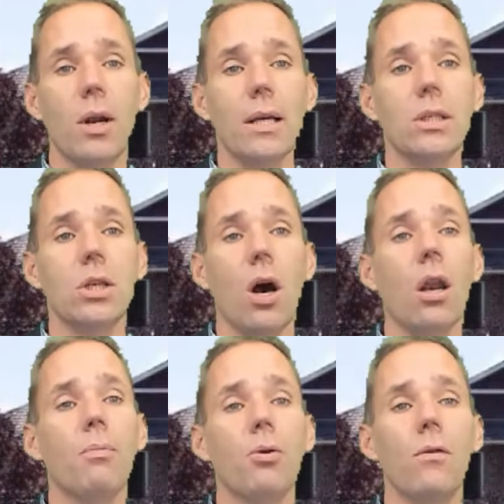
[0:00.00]
has not
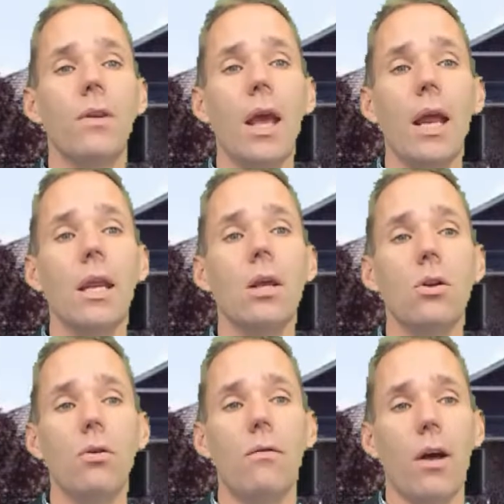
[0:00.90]
approved any
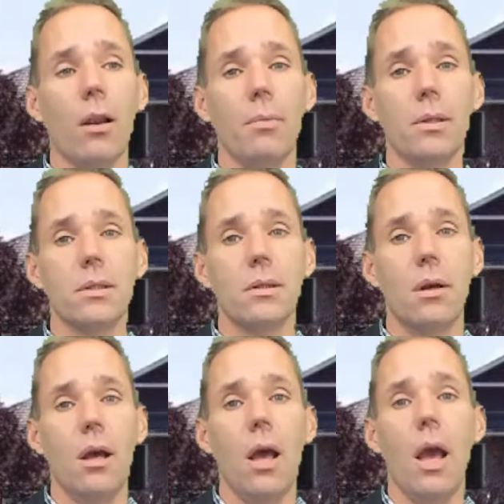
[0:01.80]
new developments.
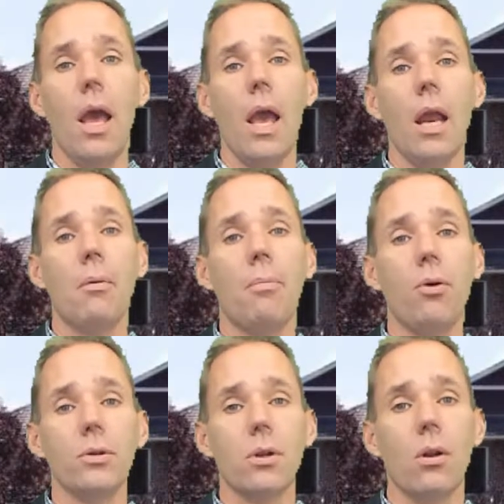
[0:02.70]
Any
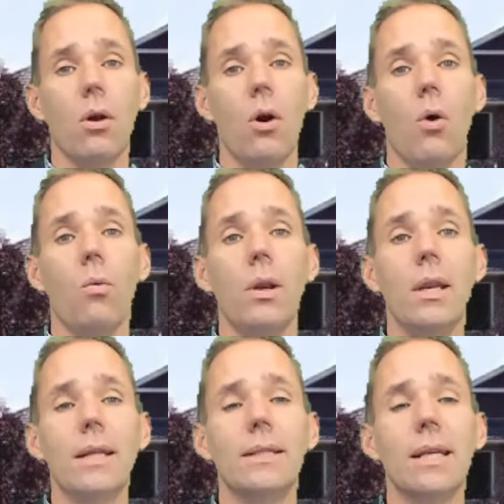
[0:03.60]
proposal would
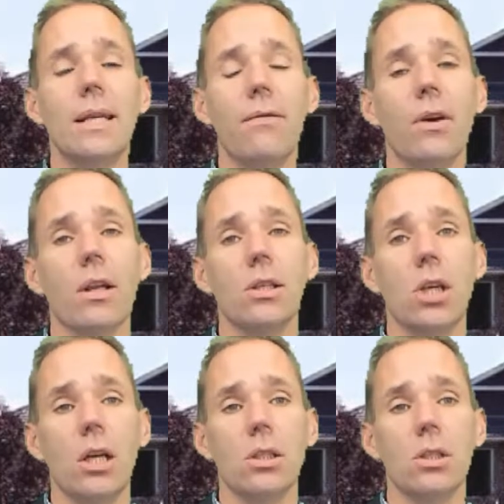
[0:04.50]
need significant
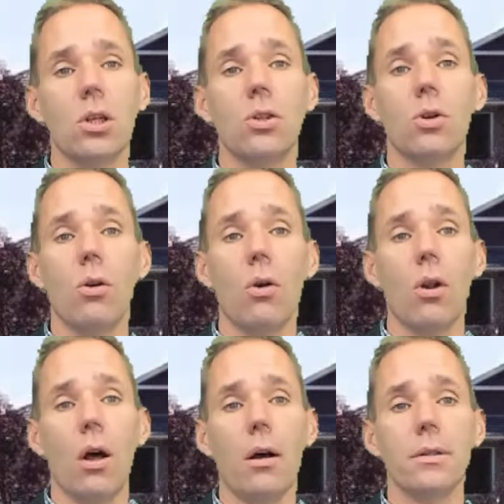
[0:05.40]
changes to
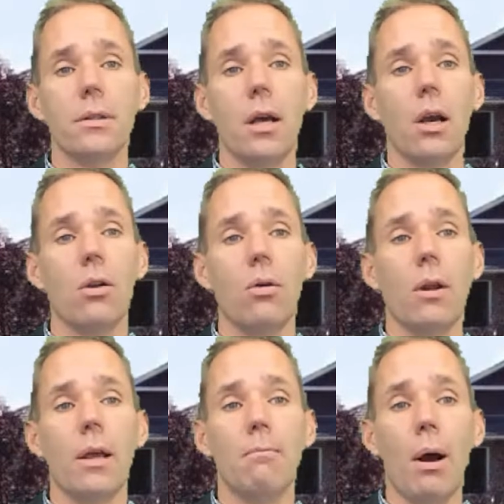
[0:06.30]
local laws,
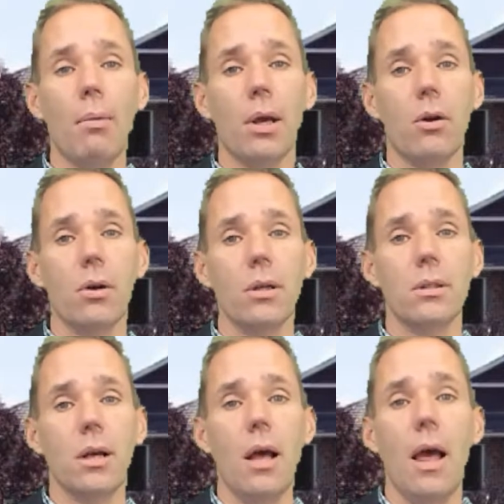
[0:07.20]
including public
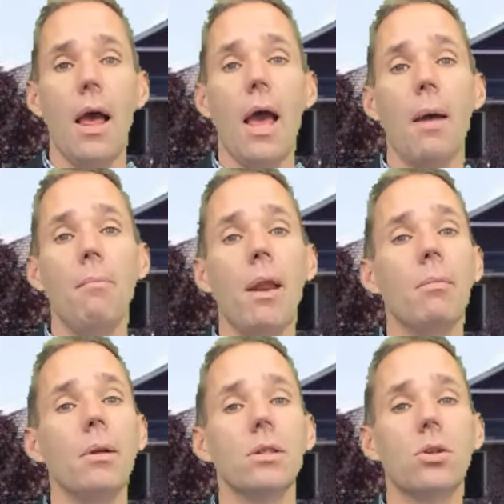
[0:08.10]
hearings,
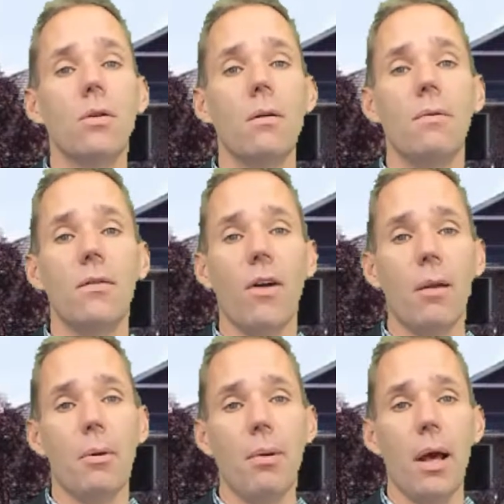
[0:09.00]
amendments to the
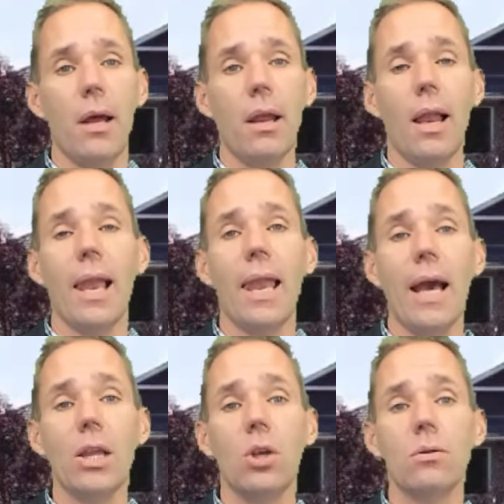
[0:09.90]
development plan,
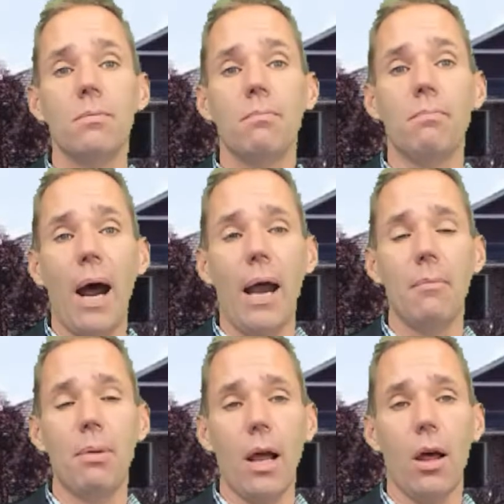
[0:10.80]
land use
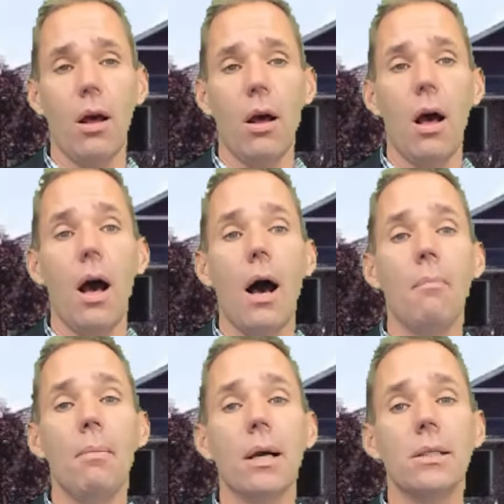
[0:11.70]
bylaw,
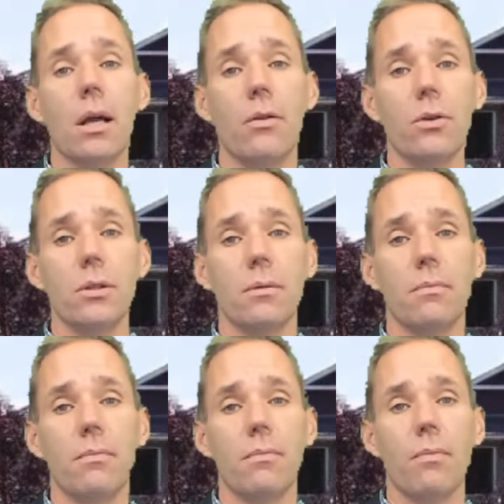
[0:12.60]
amongst others.
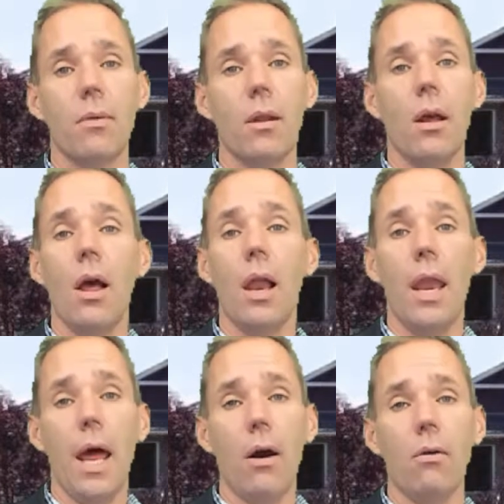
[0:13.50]

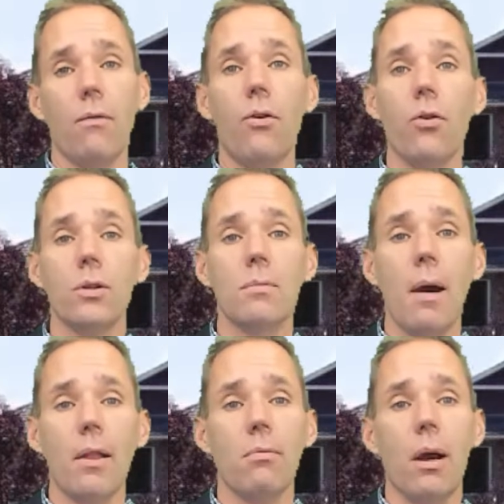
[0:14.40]
Now, for those
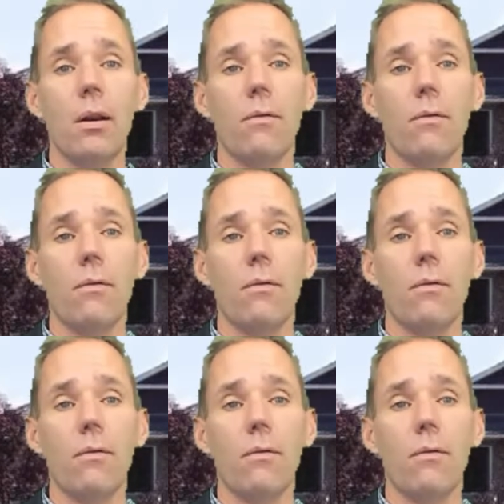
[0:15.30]
math-minded